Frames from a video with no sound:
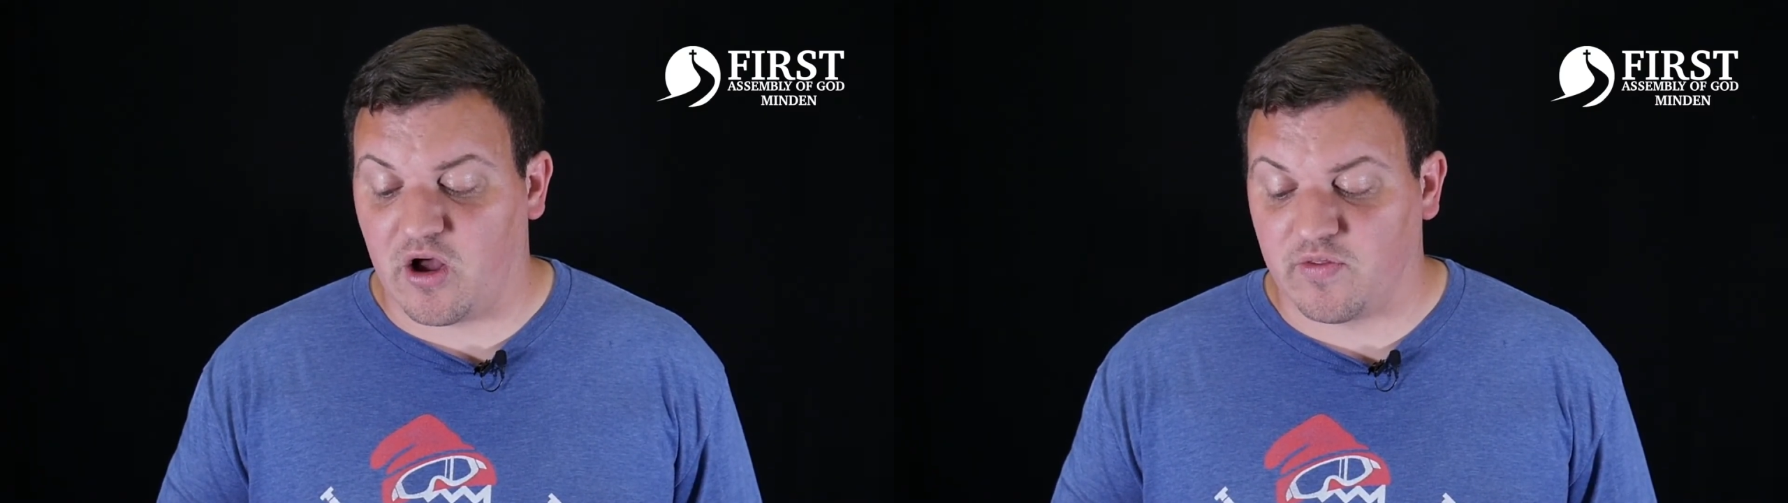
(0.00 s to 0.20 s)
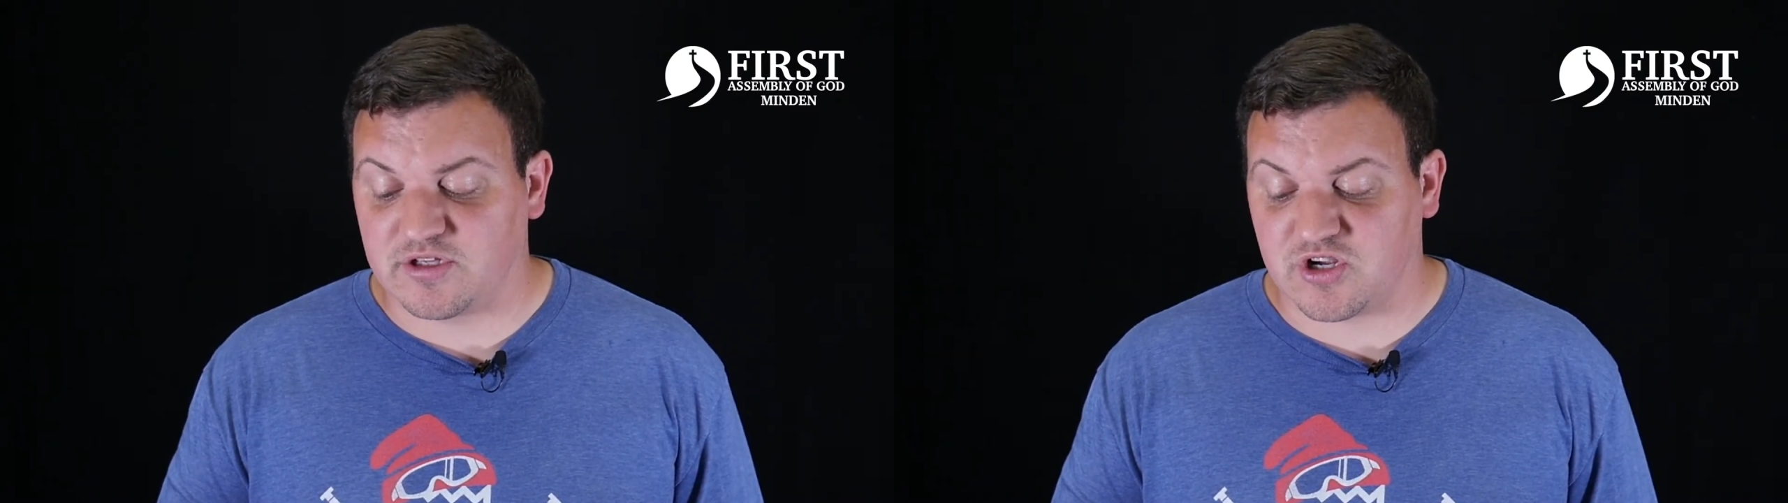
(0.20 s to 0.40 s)

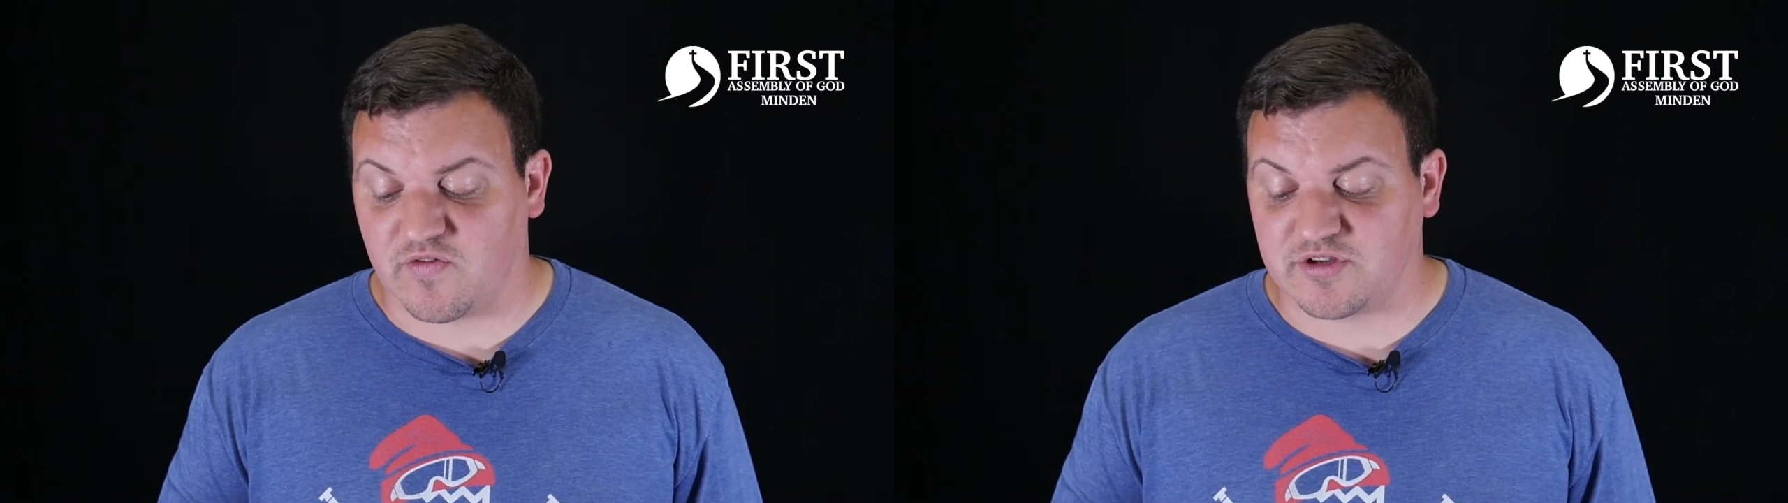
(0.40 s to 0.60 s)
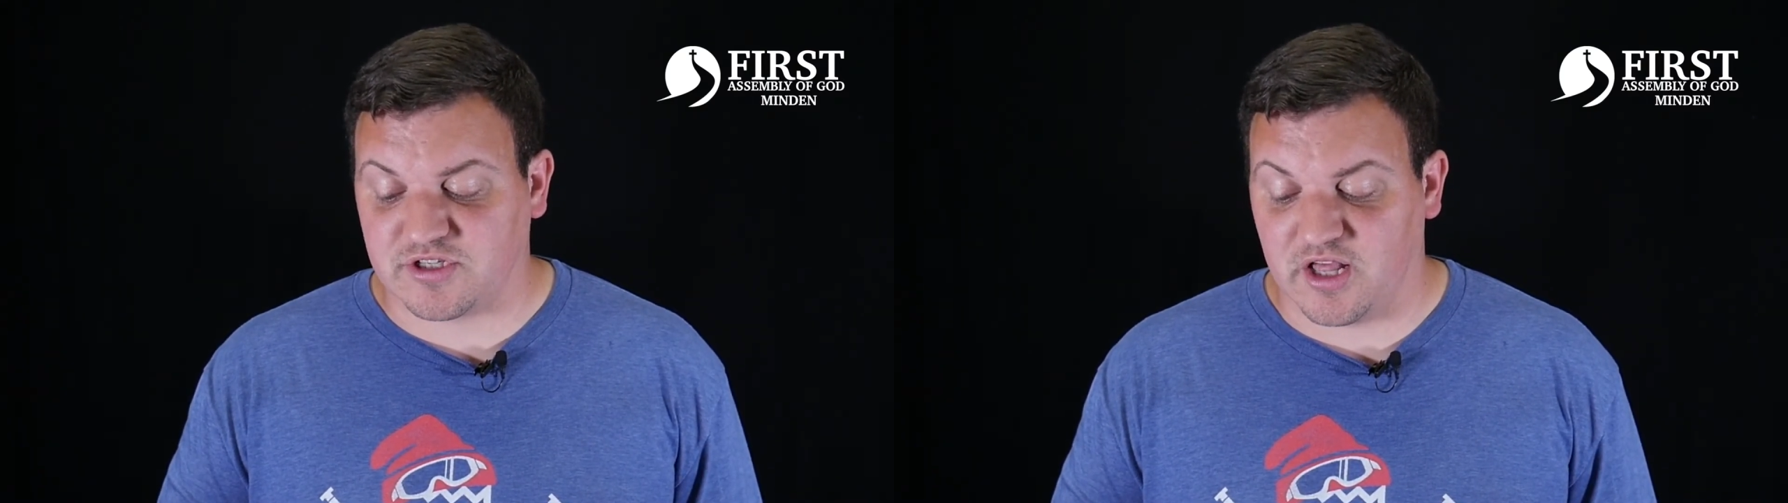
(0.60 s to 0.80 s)
on the
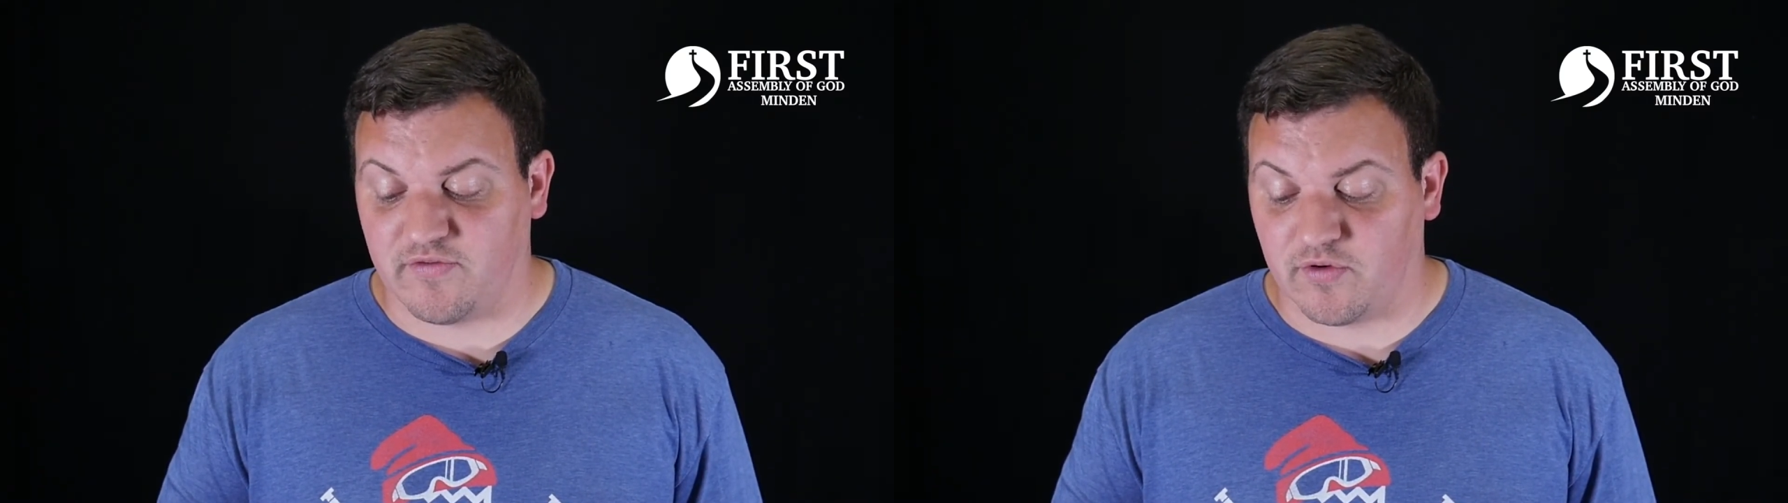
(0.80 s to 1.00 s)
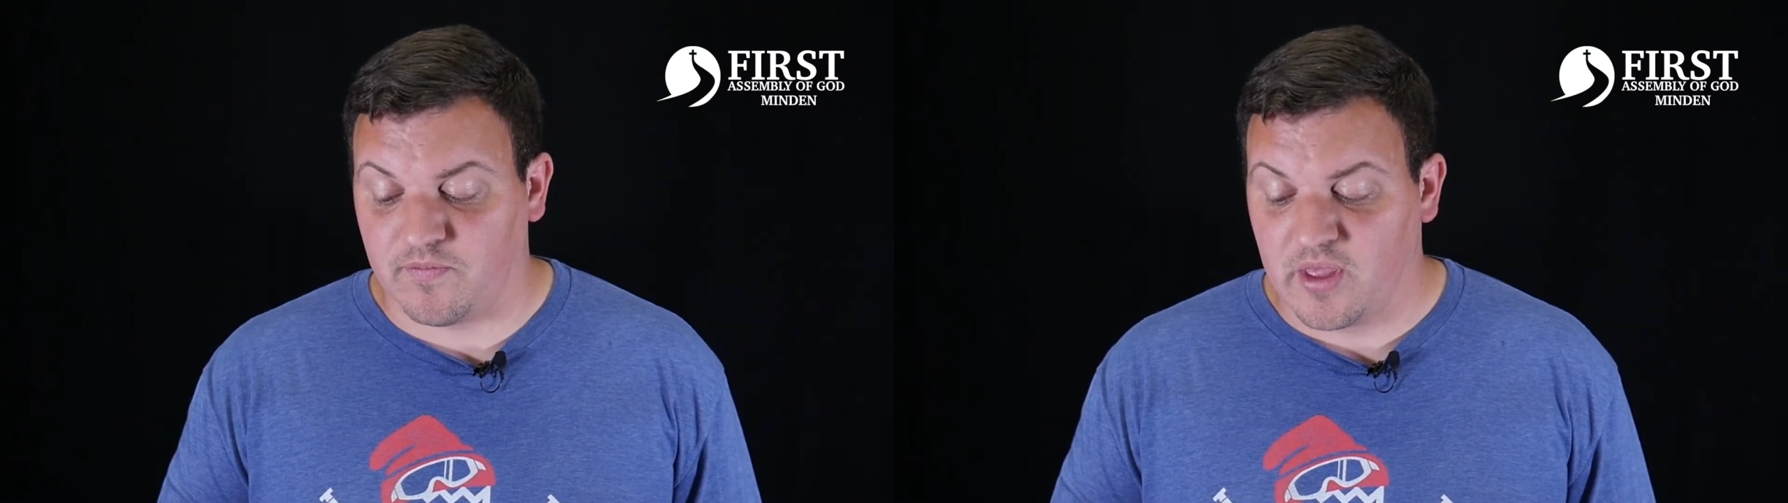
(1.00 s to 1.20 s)
surface
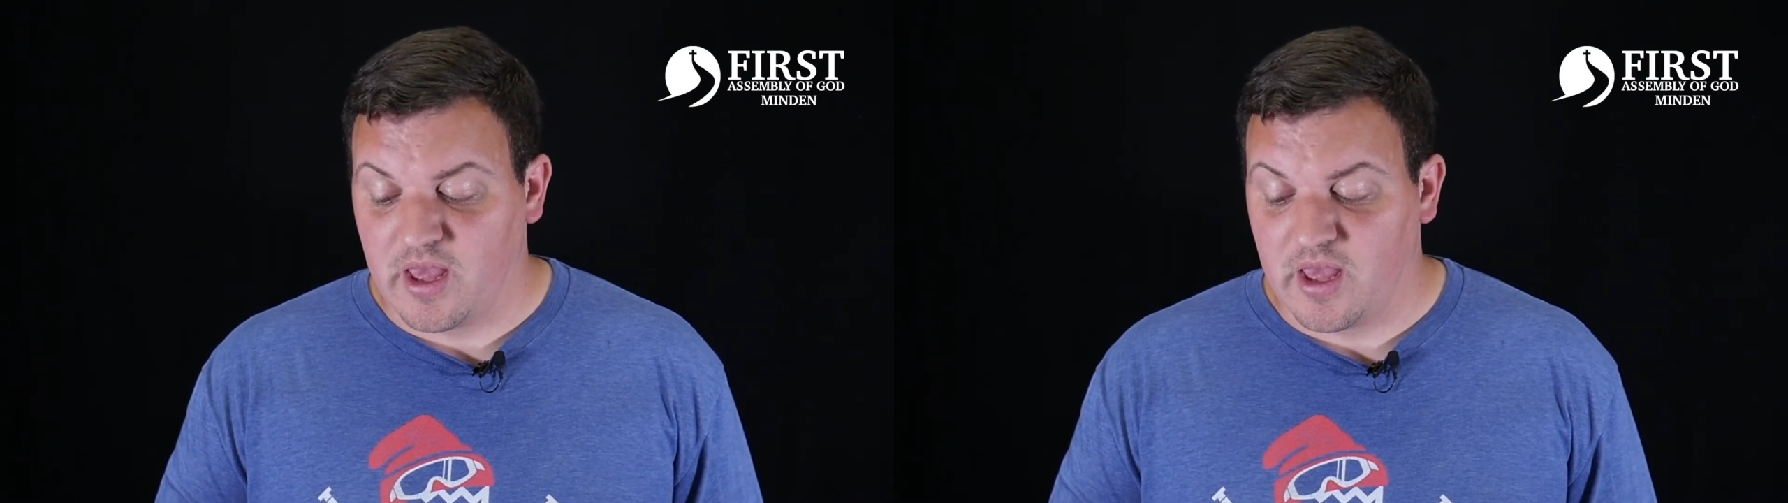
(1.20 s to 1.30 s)
level.